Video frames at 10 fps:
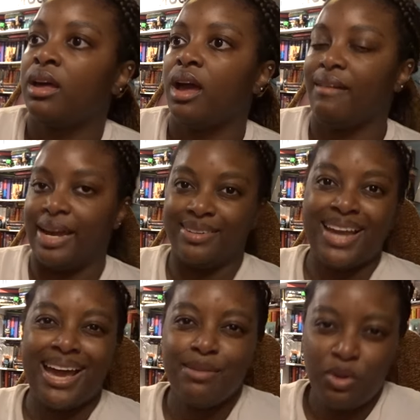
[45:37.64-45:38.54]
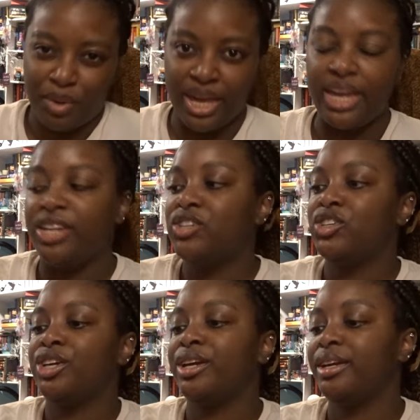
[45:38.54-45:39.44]
All right, I'm on
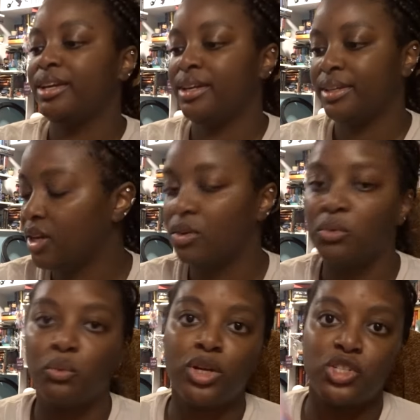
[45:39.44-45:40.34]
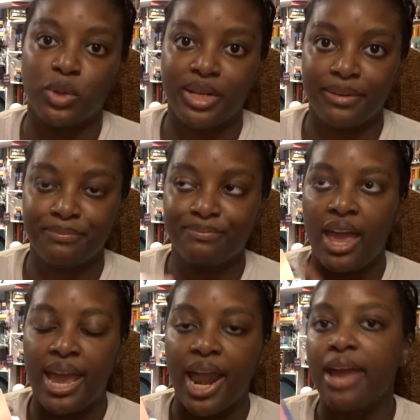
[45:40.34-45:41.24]
page one twenty
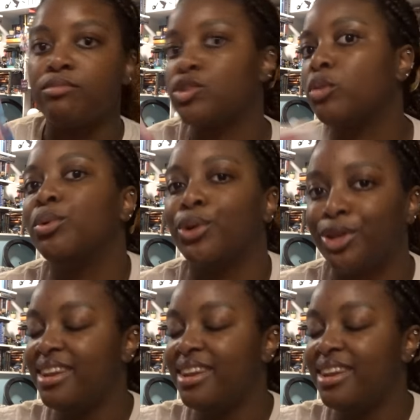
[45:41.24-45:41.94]
and I am so bored.